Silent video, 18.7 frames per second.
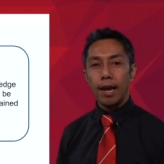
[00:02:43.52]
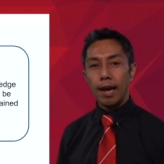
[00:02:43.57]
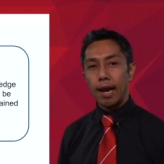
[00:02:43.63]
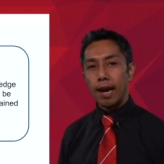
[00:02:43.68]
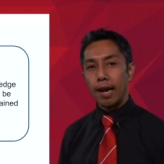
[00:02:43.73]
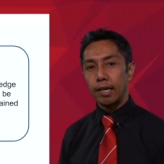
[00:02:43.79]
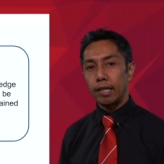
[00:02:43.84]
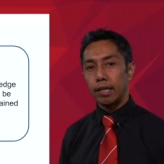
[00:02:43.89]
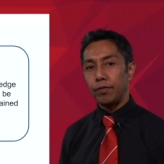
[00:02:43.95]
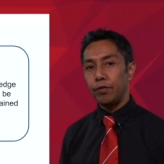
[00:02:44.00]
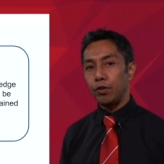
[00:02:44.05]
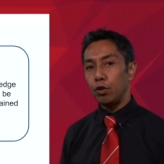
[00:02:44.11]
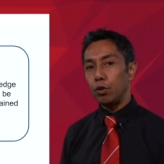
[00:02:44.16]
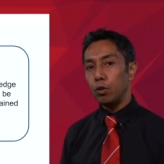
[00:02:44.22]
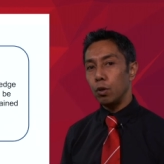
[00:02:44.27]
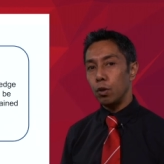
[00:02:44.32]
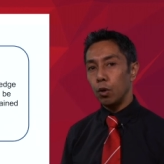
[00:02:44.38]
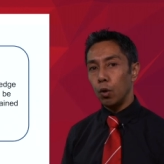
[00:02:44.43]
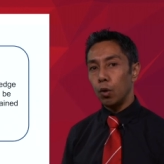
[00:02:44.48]
And if you
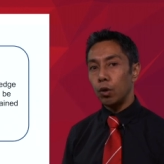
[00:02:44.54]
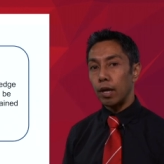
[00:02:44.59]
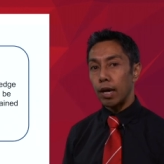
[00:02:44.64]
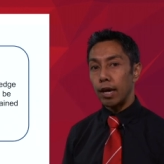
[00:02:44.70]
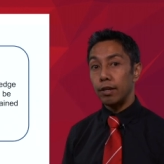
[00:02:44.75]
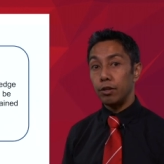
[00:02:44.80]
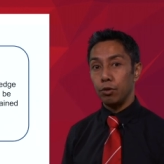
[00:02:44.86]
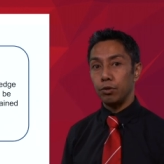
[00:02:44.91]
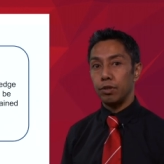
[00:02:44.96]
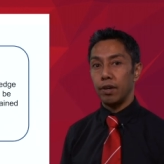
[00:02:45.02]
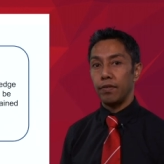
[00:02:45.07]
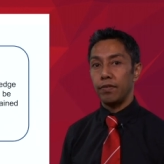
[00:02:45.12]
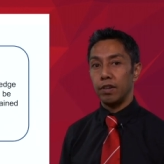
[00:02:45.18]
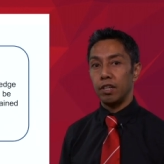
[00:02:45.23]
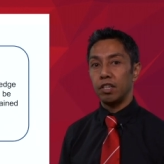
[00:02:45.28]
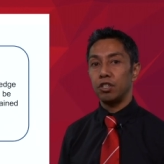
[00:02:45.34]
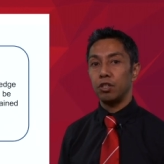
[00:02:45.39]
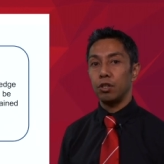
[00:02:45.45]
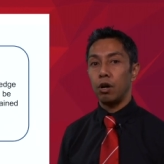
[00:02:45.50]
look at your
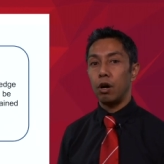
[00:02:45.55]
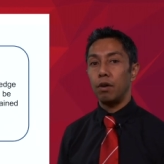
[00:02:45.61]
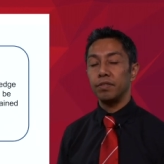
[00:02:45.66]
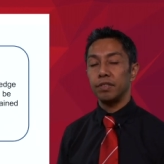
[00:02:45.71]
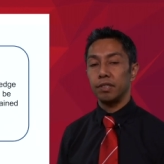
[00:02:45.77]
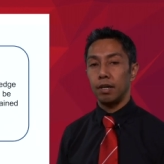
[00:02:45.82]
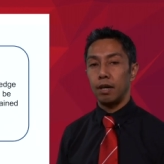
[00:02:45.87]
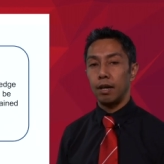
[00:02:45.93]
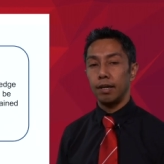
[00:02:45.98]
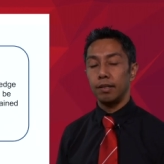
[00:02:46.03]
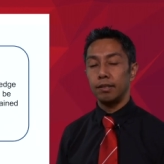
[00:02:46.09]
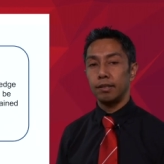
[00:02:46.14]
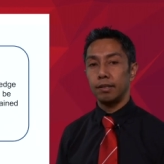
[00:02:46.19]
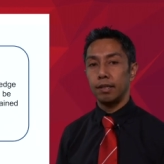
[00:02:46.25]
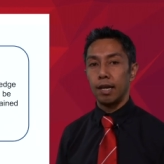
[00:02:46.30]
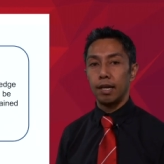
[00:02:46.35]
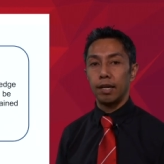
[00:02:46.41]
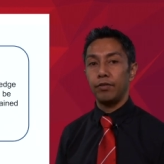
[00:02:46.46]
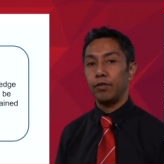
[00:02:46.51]
definition of science,
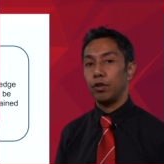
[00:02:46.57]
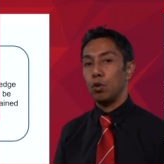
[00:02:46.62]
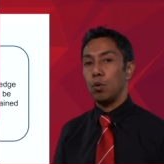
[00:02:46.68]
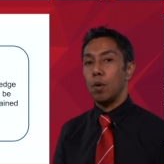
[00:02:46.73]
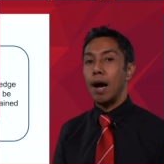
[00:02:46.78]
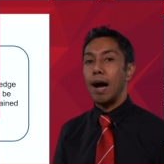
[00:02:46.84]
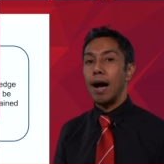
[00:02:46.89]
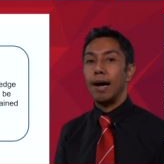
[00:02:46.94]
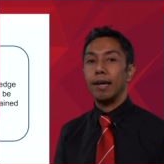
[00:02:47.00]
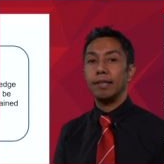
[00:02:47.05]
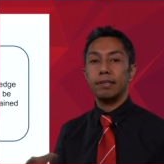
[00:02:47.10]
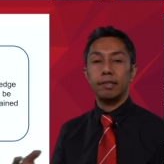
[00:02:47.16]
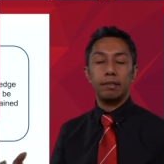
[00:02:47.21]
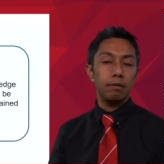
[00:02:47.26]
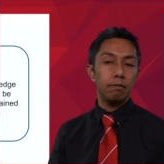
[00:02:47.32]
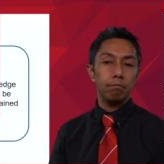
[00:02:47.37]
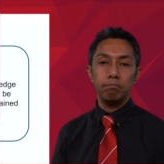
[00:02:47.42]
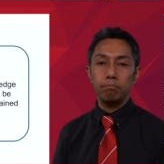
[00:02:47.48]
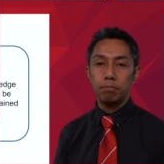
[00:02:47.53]
and if you ask
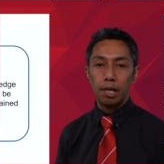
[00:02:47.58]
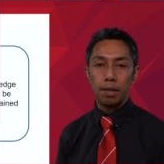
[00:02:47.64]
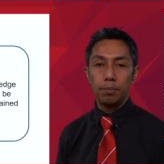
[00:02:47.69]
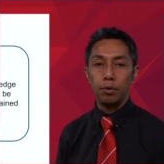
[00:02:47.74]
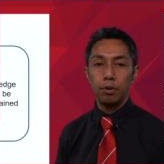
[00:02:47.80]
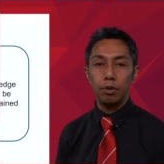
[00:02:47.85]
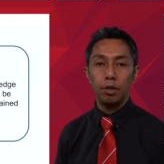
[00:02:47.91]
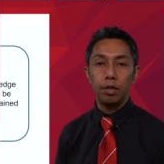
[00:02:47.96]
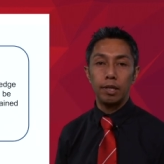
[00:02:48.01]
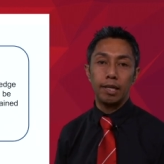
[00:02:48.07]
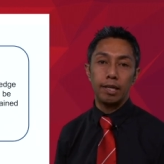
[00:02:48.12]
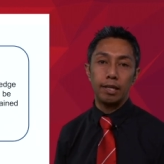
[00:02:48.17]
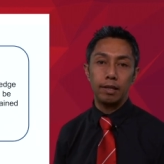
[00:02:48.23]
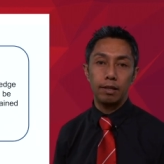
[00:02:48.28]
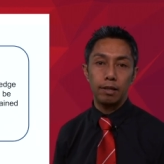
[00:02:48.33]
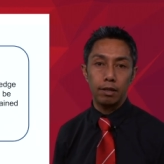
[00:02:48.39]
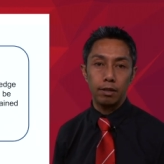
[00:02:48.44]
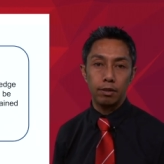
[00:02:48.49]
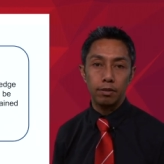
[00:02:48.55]
people
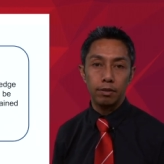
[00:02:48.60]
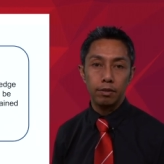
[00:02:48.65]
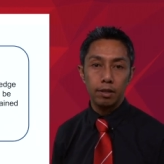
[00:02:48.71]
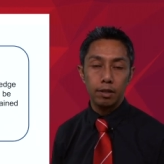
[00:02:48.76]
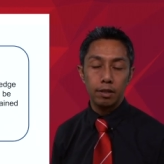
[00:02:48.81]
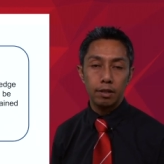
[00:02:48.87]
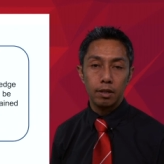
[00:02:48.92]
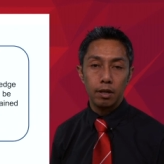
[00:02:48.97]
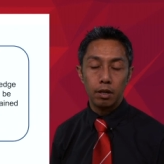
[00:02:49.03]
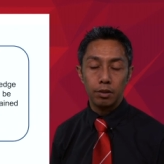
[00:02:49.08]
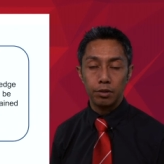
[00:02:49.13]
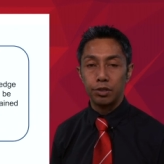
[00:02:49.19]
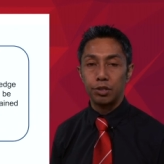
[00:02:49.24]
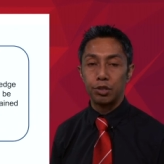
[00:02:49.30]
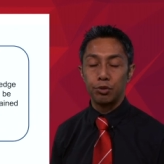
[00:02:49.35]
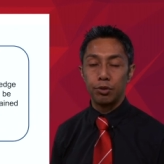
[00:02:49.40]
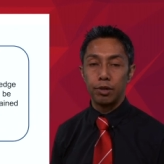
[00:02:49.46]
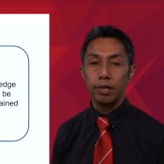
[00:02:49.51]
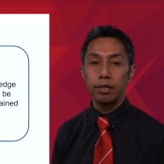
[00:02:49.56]
in the, on the
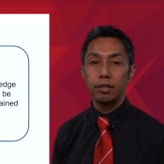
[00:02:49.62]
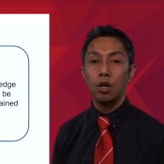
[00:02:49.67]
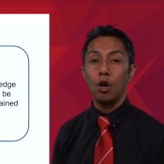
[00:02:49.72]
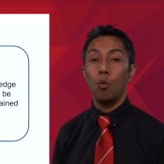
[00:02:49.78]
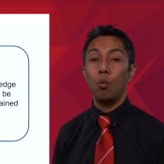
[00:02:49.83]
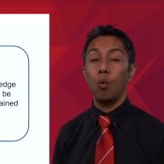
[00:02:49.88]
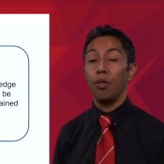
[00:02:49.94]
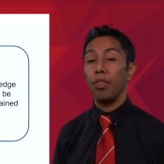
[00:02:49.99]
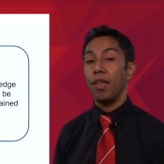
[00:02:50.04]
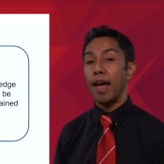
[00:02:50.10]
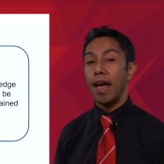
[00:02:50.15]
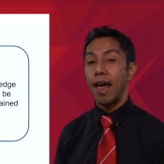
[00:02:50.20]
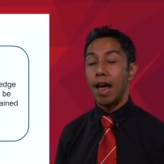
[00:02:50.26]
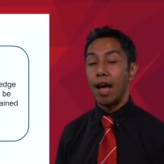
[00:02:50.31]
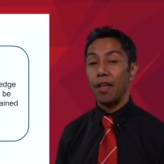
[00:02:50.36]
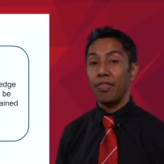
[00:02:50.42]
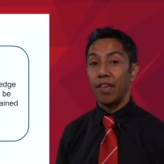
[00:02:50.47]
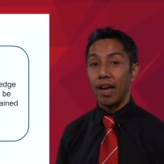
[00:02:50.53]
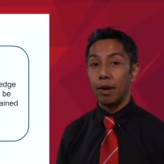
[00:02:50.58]
street what,
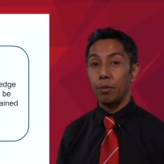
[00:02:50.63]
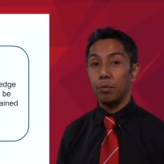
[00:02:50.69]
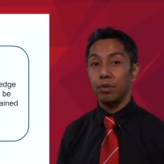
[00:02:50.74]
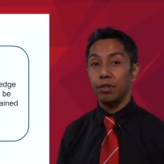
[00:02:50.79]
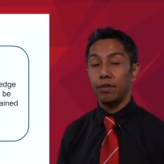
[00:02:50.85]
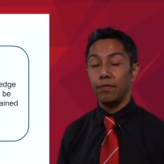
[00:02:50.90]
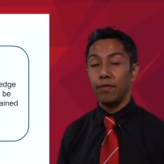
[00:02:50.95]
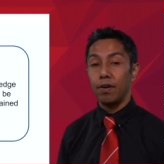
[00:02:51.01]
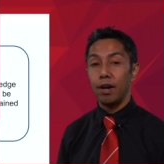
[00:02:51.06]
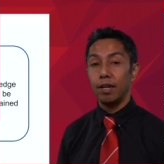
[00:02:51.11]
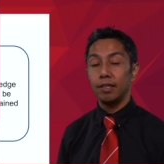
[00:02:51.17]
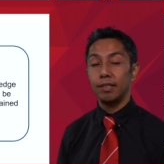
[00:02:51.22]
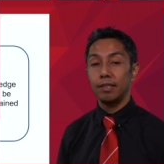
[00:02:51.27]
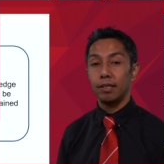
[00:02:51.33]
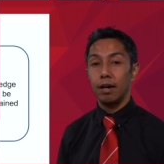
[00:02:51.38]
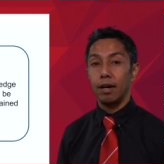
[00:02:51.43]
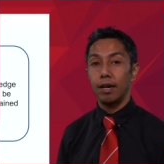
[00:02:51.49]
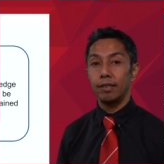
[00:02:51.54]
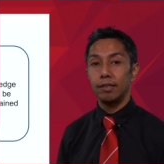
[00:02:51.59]
how they would define
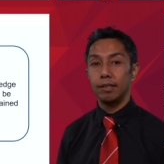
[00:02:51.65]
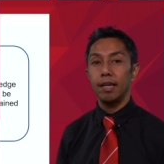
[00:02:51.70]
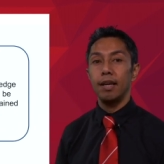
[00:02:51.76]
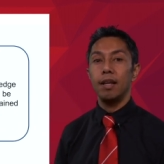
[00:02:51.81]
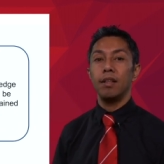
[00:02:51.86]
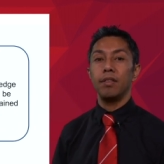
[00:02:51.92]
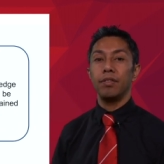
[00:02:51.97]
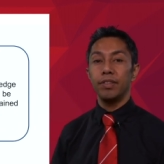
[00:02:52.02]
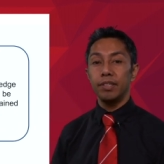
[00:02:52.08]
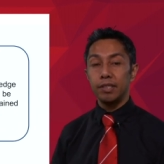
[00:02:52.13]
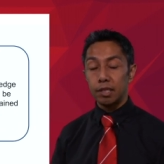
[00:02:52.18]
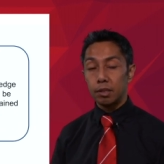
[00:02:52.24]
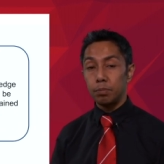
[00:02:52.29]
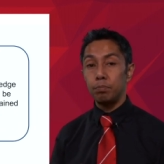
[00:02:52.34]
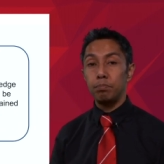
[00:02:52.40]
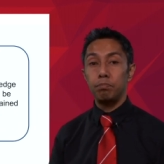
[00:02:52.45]
science, this is